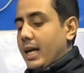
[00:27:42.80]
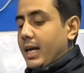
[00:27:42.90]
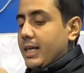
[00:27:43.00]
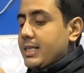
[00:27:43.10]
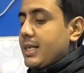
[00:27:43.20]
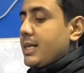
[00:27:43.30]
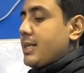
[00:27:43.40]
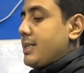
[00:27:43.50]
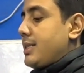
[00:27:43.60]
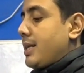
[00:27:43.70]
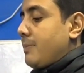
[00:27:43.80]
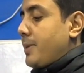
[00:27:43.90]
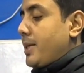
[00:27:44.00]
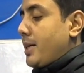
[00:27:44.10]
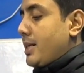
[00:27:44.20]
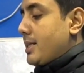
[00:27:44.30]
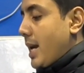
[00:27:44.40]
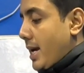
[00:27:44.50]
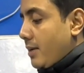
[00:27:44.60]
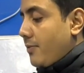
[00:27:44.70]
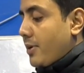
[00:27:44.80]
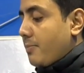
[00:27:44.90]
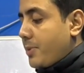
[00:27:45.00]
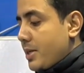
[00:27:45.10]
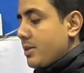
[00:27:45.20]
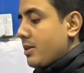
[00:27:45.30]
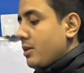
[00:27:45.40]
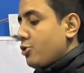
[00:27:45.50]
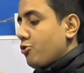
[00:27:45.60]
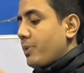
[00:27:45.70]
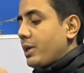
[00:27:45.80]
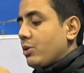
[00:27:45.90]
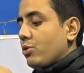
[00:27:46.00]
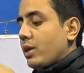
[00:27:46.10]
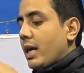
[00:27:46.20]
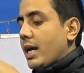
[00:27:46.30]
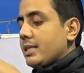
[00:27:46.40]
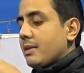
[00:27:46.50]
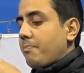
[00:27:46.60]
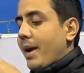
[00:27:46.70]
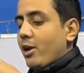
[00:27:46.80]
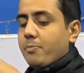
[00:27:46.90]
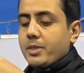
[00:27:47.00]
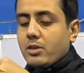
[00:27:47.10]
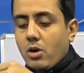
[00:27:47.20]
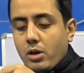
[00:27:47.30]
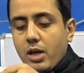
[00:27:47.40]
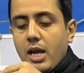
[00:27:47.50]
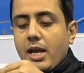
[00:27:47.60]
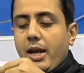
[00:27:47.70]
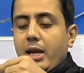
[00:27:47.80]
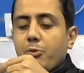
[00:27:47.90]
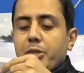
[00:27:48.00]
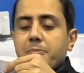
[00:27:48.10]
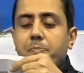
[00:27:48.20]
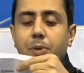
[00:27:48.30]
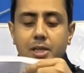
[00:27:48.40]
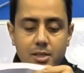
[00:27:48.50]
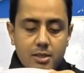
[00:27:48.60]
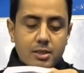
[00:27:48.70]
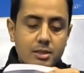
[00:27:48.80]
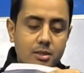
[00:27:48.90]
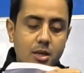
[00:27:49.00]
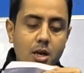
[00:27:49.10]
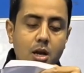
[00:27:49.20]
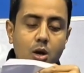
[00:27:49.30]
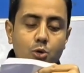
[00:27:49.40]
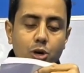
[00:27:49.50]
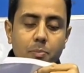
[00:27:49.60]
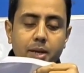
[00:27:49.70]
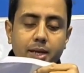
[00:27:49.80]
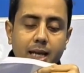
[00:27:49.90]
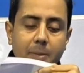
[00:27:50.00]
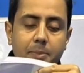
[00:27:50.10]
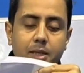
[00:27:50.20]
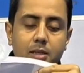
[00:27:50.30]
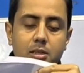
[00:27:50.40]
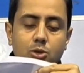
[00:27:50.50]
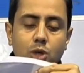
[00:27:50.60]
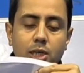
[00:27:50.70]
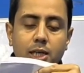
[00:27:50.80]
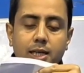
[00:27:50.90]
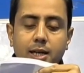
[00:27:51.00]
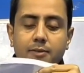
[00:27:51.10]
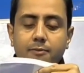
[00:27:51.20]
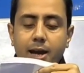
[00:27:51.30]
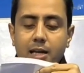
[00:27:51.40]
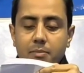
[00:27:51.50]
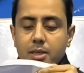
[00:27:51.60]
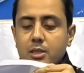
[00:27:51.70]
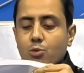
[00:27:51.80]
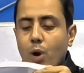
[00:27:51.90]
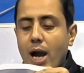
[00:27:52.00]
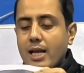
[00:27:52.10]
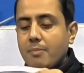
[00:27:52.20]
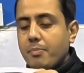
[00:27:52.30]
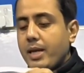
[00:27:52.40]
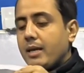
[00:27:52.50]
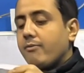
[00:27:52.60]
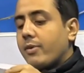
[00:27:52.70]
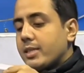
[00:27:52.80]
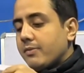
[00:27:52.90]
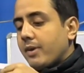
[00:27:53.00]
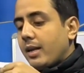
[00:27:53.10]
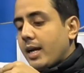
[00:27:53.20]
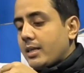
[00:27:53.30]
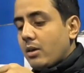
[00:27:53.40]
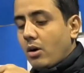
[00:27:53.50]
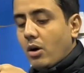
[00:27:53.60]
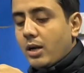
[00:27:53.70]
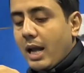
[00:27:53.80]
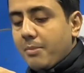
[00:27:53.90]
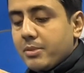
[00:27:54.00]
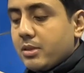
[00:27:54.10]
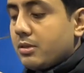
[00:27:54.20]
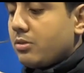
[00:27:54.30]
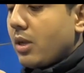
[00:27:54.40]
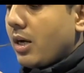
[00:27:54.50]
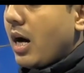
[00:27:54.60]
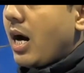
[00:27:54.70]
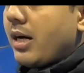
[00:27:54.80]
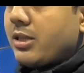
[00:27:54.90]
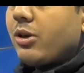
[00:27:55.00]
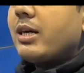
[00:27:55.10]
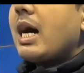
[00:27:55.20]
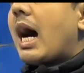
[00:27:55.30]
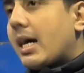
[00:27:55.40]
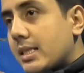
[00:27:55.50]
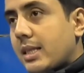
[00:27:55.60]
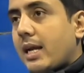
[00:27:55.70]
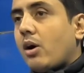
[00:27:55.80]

His celebrated design for a prison to be known as the panopticon, in which prisoners would be kept in solitary confinement while being visible at all times to the guards. So guards